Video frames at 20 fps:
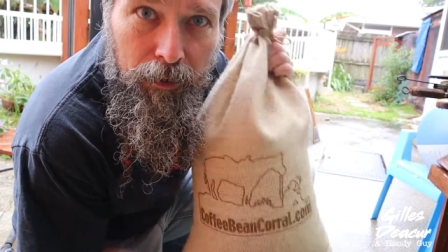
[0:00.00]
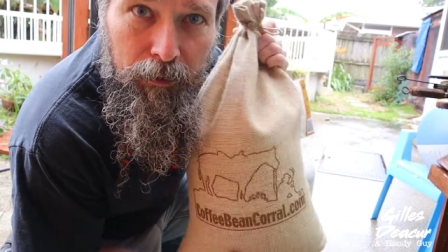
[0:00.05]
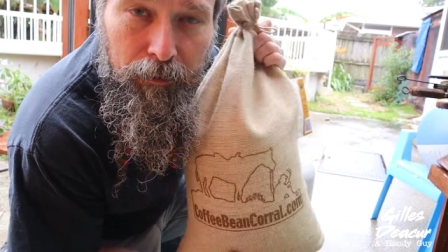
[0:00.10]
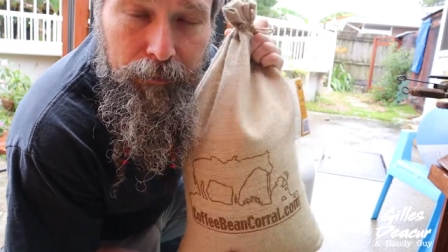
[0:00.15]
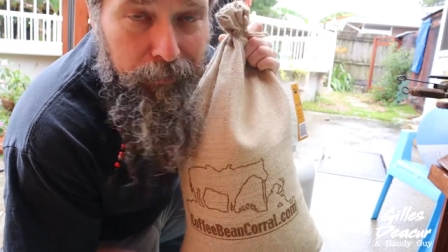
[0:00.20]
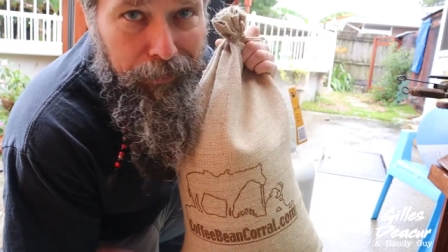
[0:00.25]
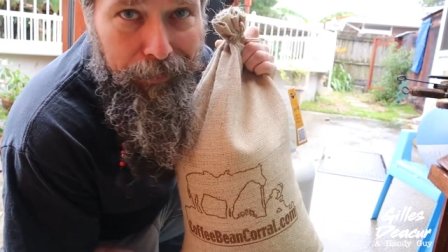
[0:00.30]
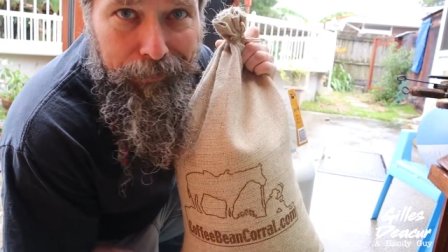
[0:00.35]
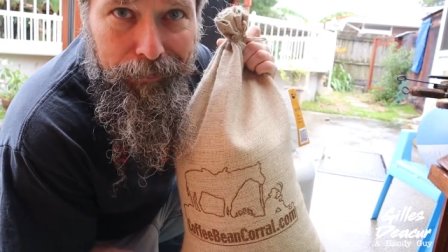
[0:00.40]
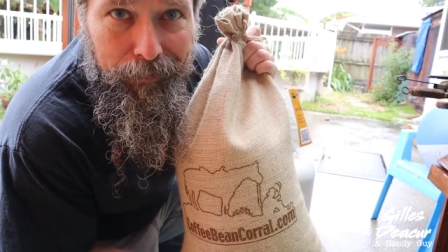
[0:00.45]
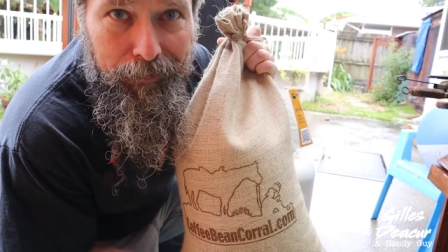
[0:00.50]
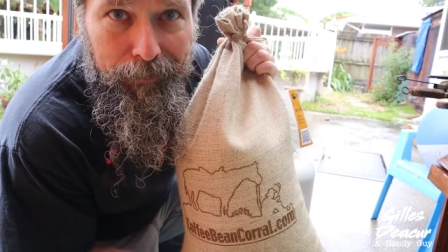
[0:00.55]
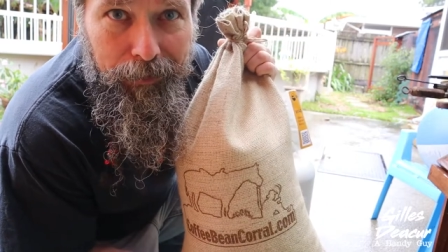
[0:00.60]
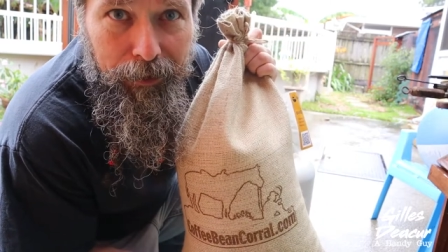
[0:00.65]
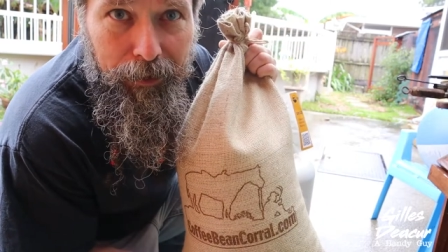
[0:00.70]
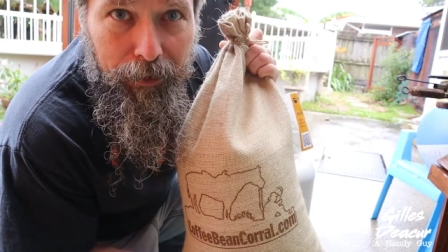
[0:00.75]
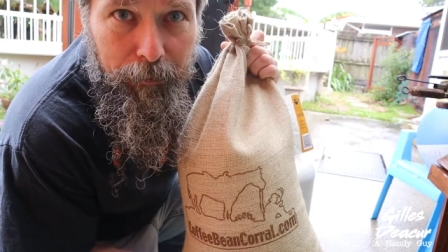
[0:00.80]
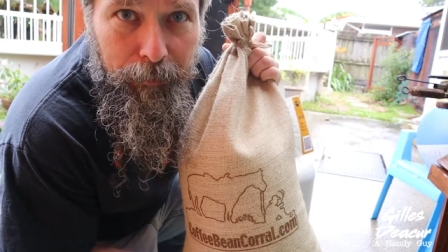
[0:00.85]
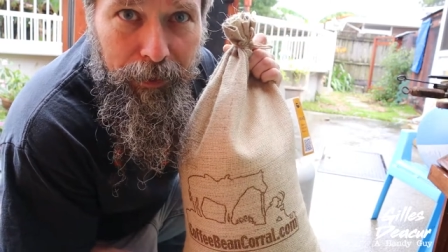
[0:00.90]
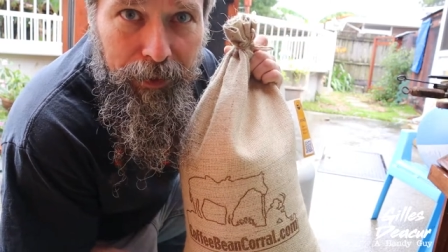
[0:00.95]
not the
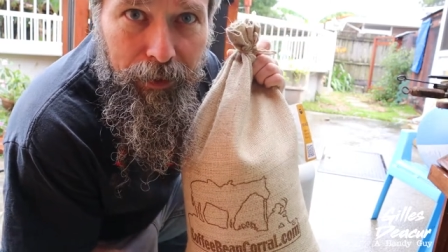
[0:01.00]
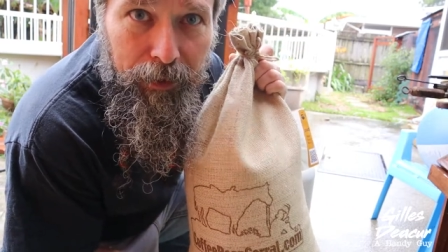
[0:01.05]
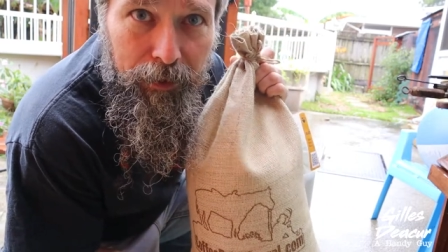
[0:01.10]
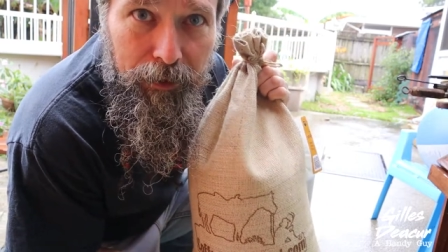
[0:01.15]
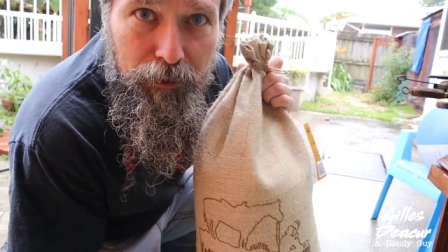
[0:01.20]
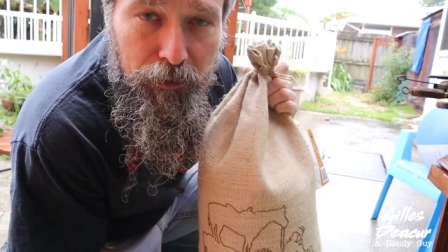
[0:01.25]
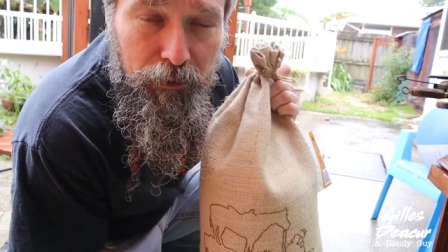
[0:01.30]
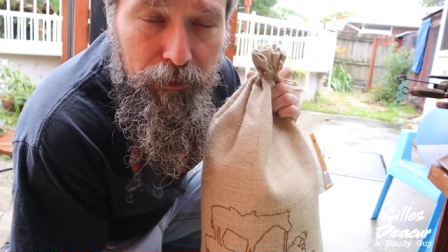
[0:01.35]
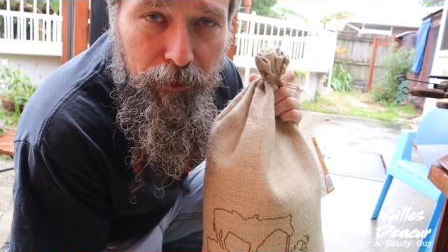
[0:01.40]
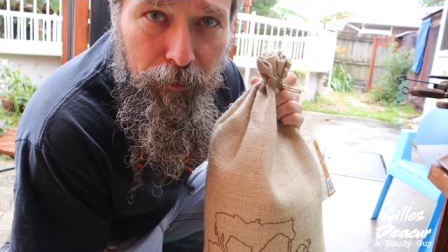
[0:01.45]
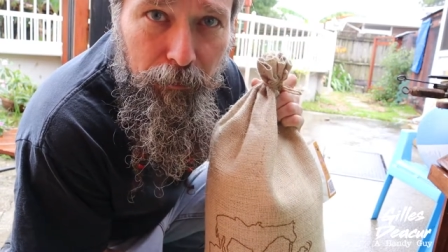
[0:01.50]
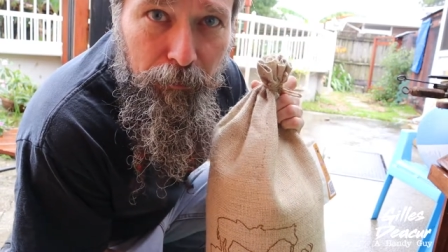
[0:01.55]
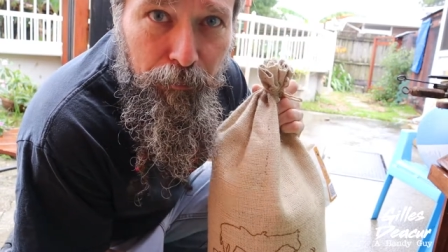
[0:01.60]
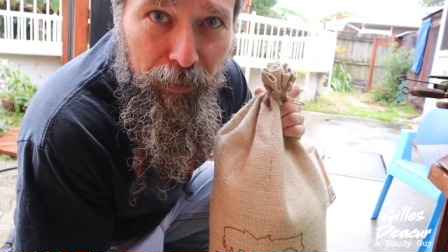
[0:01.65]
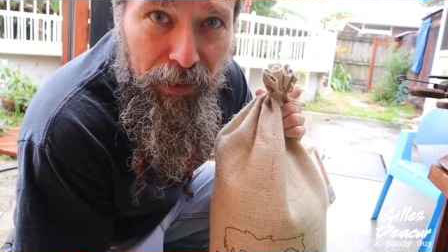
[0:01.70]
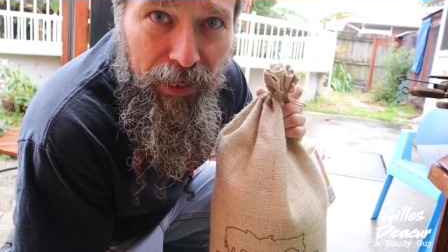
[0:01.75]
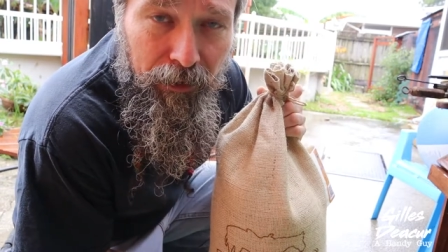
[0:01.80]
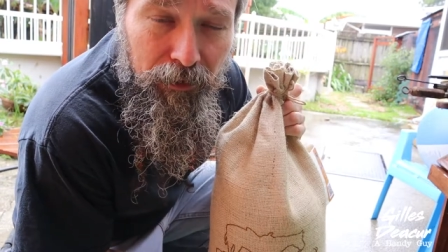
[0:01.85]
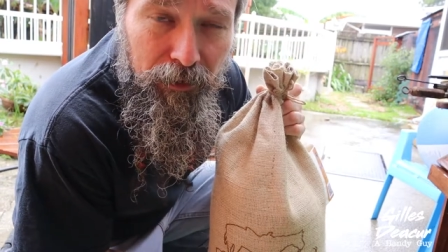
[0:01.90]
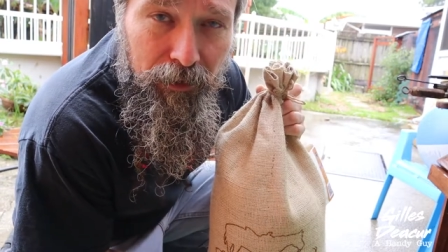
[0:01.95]
entire bag, just a
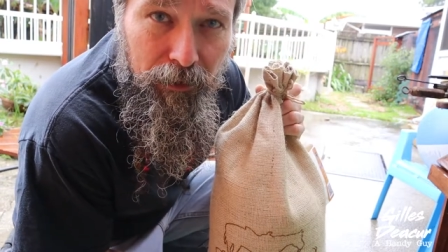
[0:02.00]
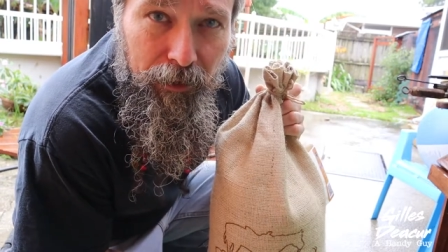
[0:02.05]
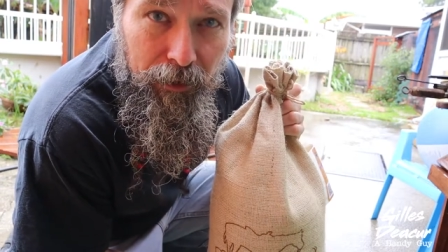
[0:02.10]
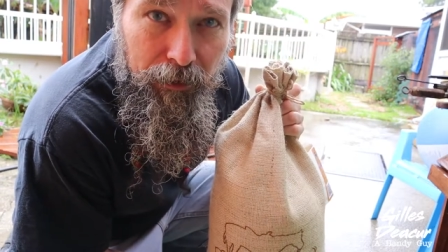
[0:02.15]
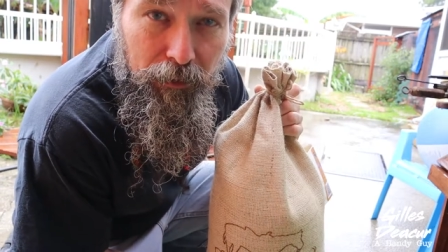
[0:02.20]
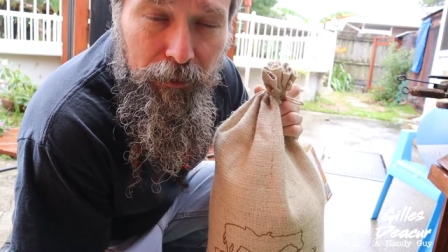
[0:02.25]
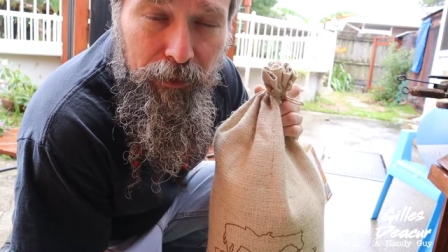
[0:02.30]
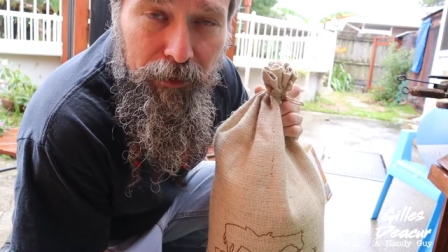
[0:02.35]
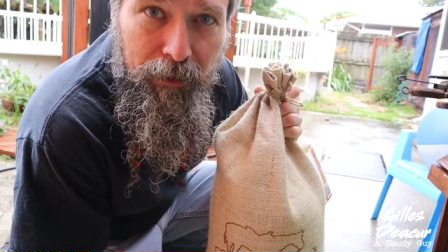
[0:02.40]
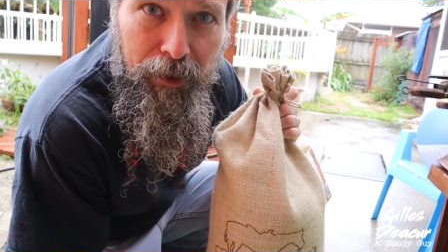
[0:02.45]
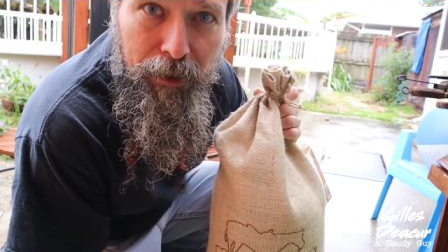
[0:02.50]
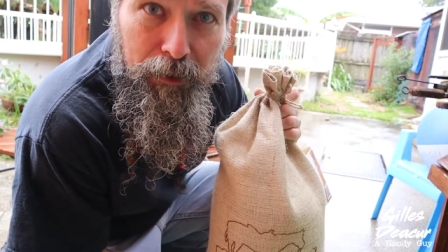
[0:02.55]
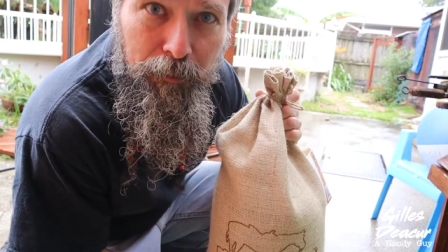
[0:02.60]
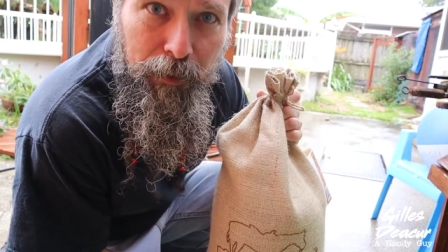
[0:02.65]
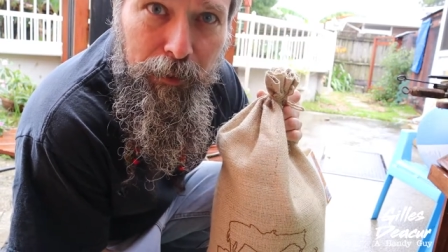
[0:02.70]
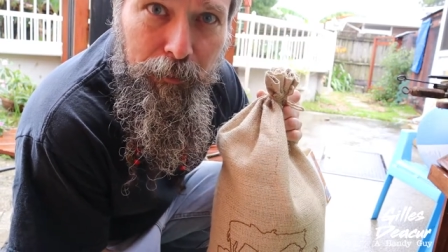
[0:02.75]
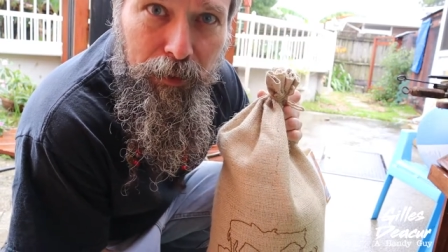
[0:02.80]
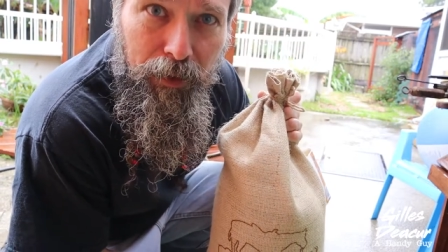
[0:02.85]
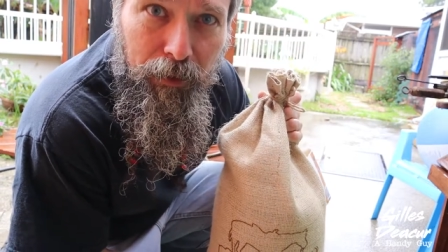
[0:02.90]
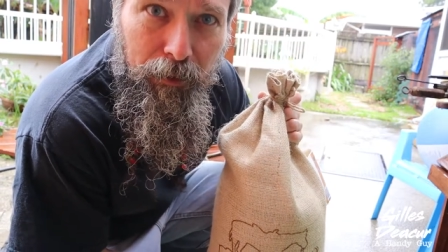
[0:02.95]
batch that's gonna last
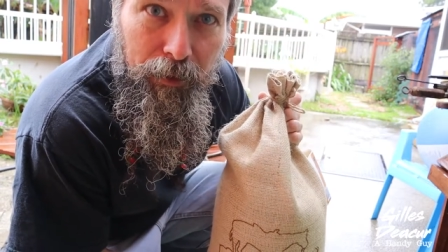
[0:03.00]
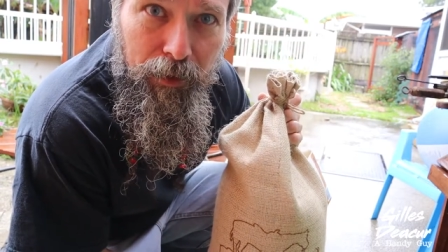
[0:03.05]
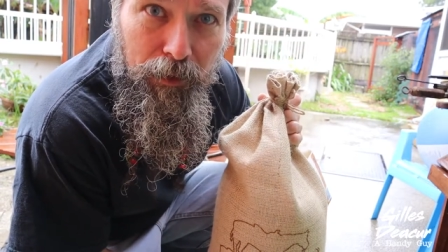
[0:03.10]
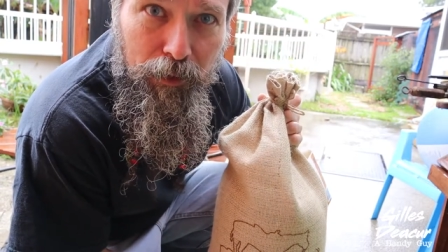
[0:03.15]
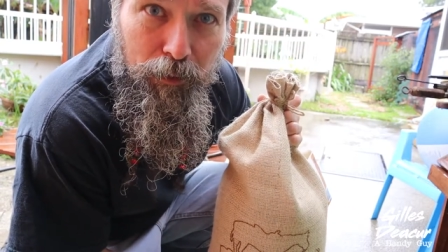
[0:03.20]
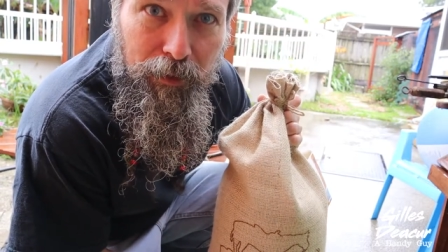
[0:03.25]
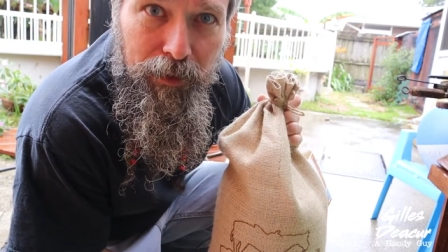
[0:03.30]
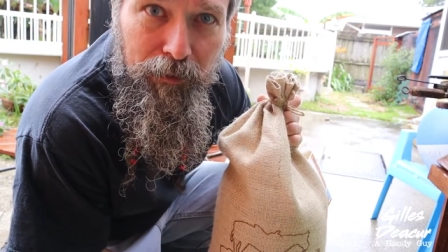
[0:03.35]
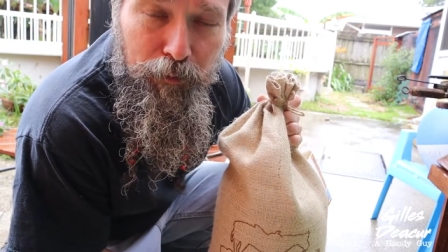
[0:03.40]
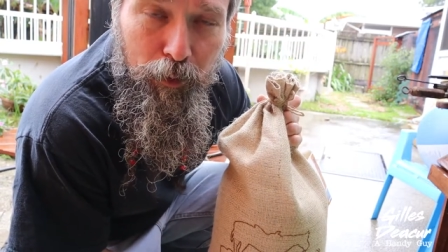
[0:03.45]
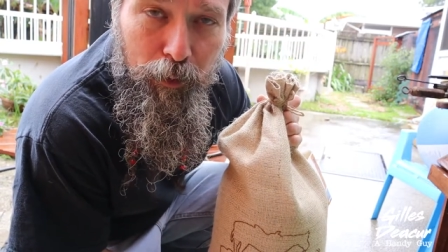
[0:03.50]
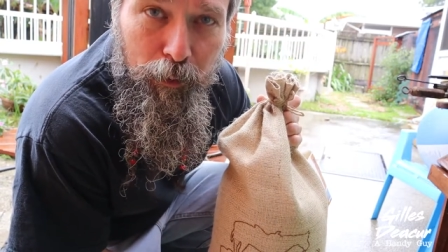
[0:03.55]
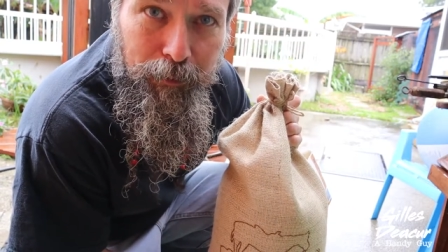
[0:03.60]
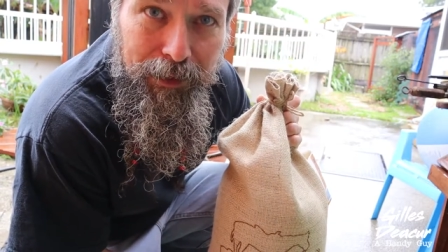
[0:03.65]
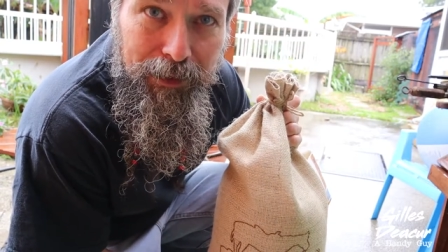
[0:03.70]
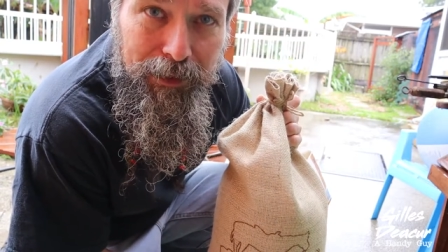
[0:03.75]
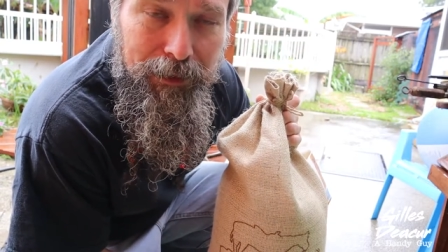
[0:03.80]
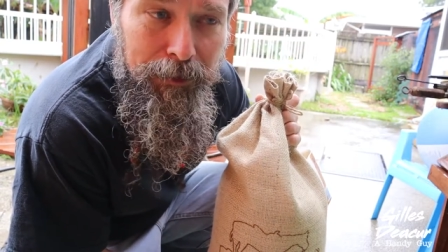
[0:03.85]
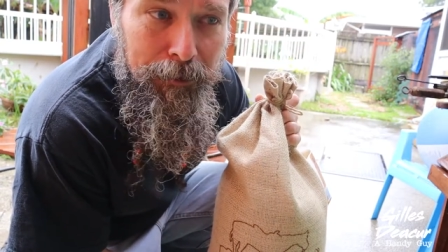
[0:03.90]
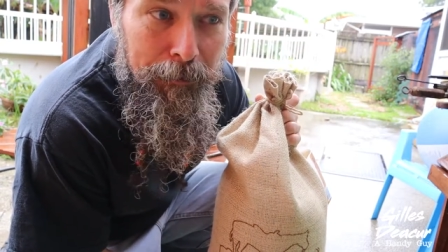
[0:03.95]
me probably three, four
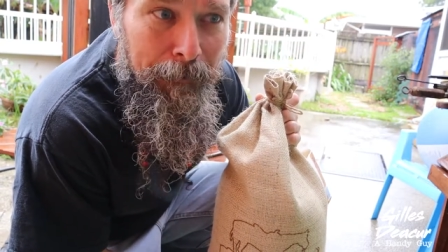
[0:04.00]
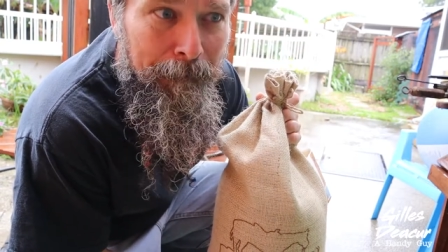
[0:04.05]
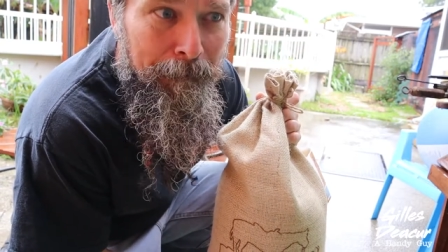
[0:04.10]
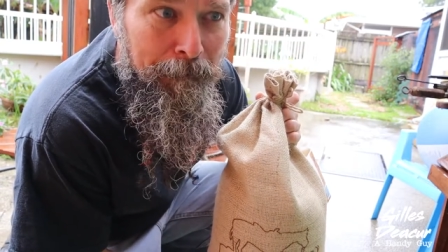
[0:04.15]
weeks,